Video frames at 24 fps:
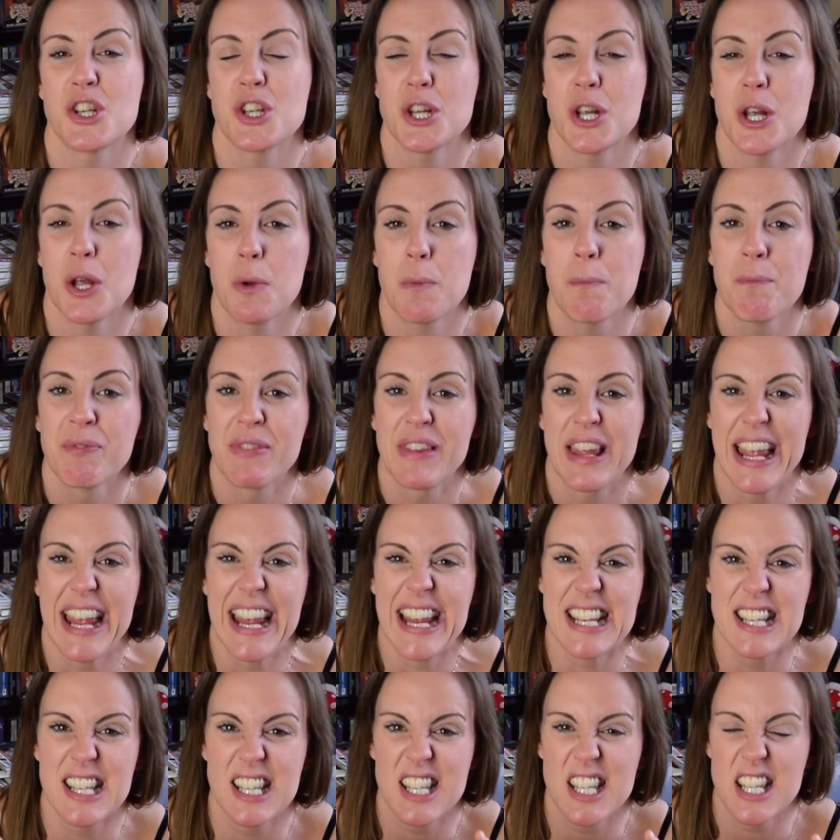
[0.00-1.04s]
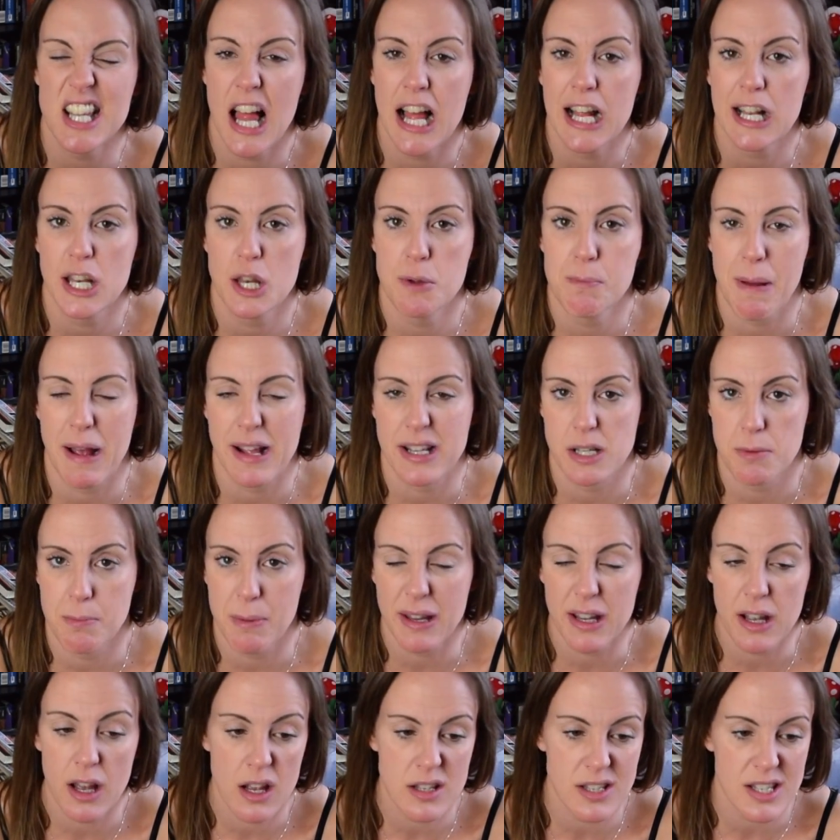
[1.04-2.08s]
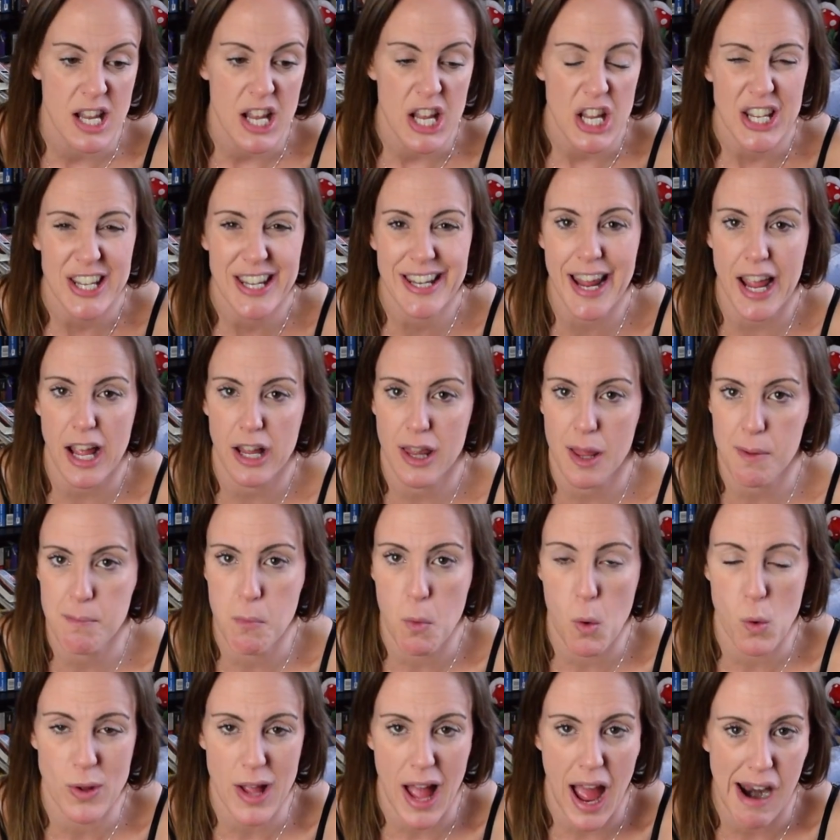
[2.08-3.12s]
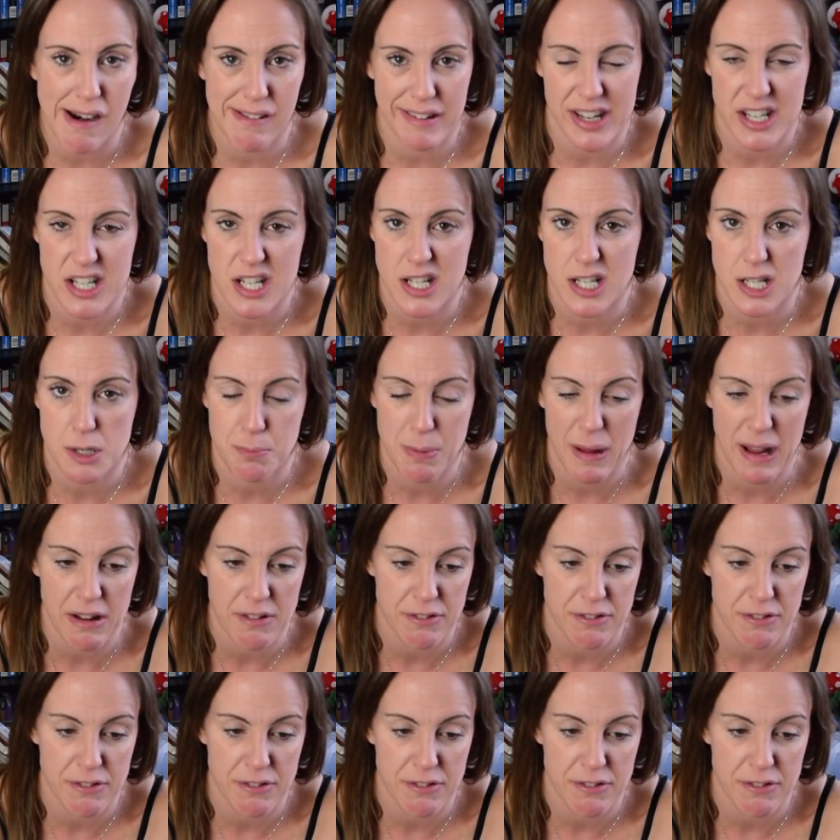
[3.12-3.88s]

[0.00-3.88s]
2 is slightly better because you get more characters to pick